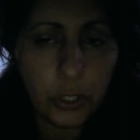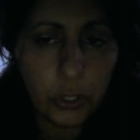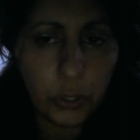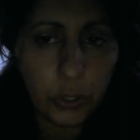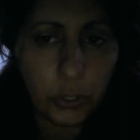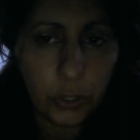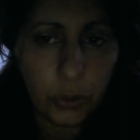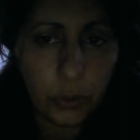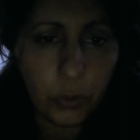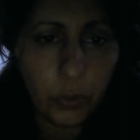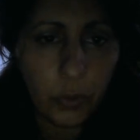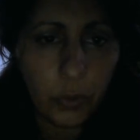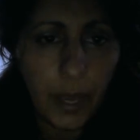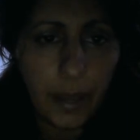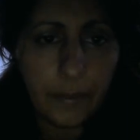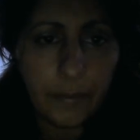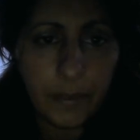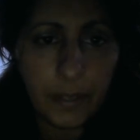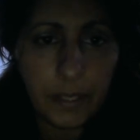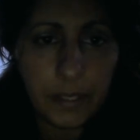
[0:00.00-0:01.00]
to you
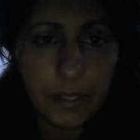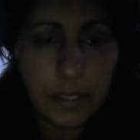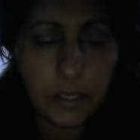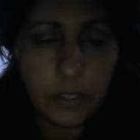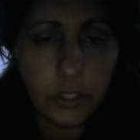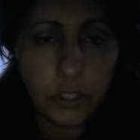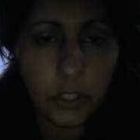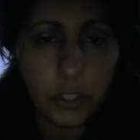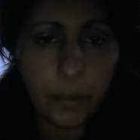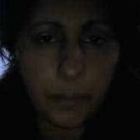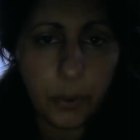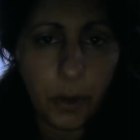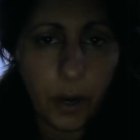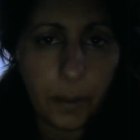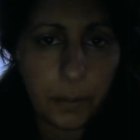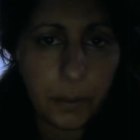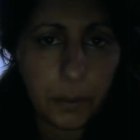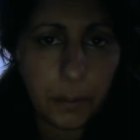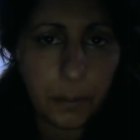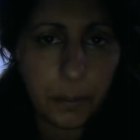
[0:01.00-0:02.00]
having such a
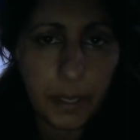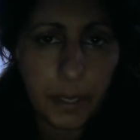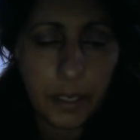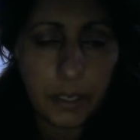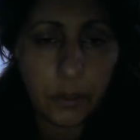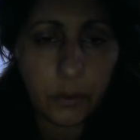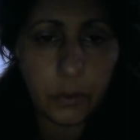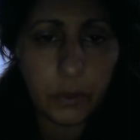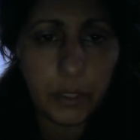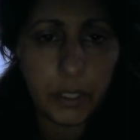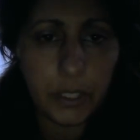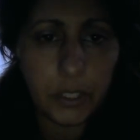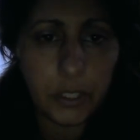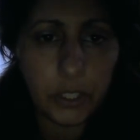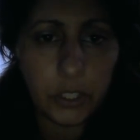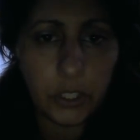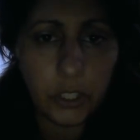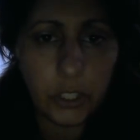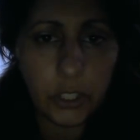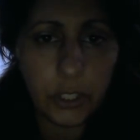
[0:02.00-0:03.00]
problematic
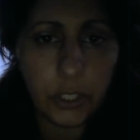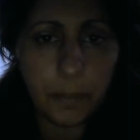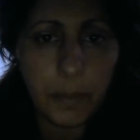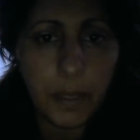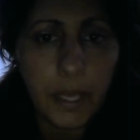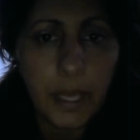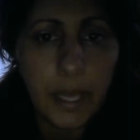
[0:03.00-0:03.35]
relationship,